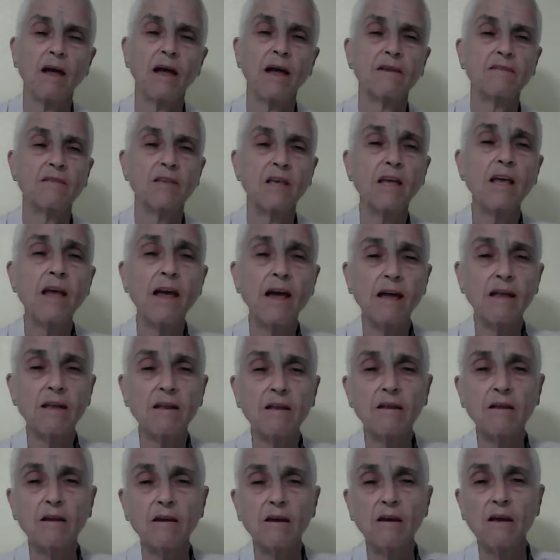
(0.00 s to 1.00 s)
At the
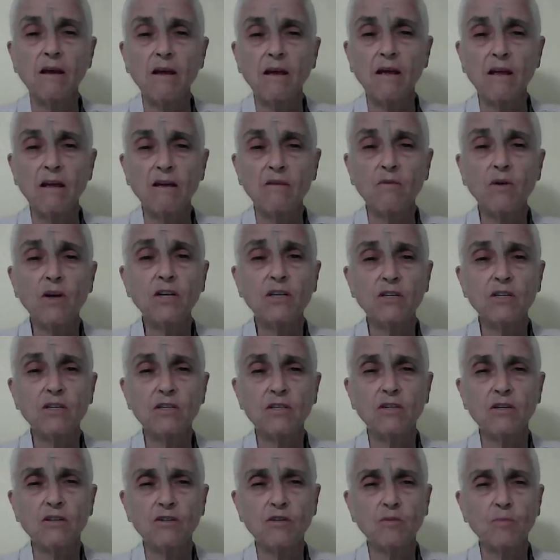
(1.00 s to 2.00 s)
end, he reaches
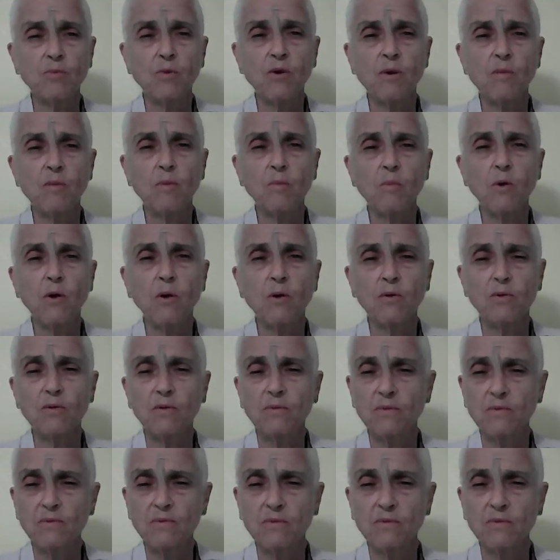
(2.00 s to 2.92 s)
the supreme abode.